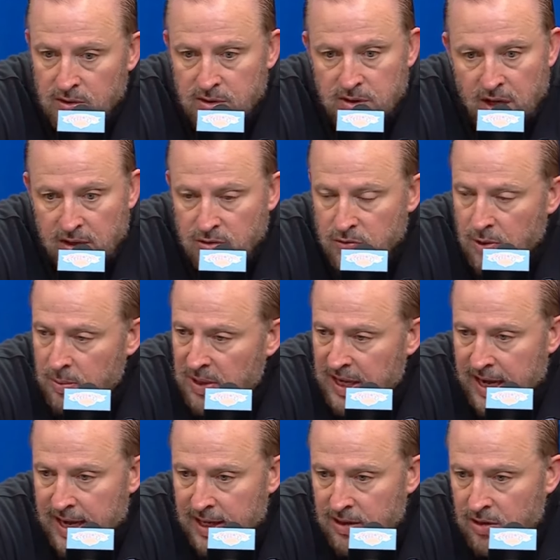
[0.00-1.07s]
it's dribble
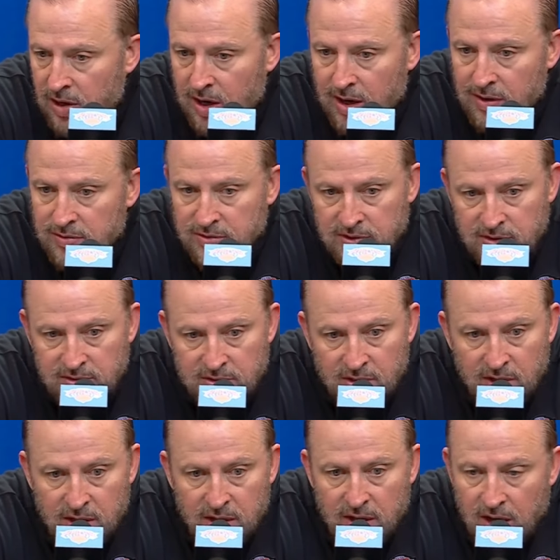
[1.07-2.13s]
handoffs, it's
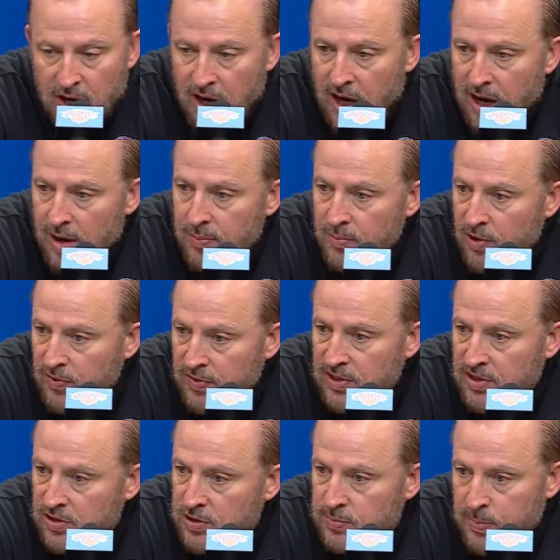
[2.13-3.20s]

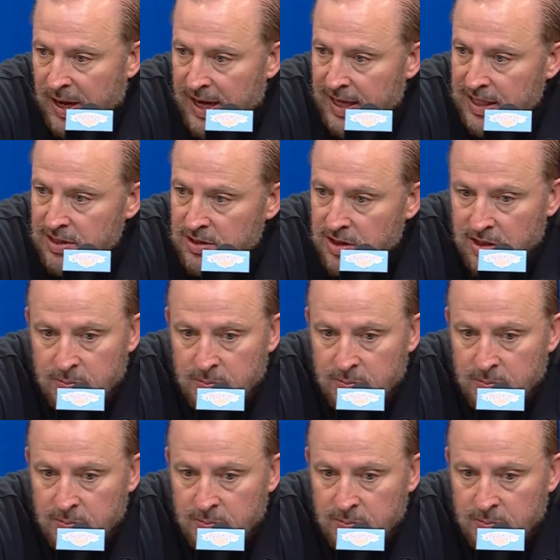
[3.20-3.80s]
moving to space.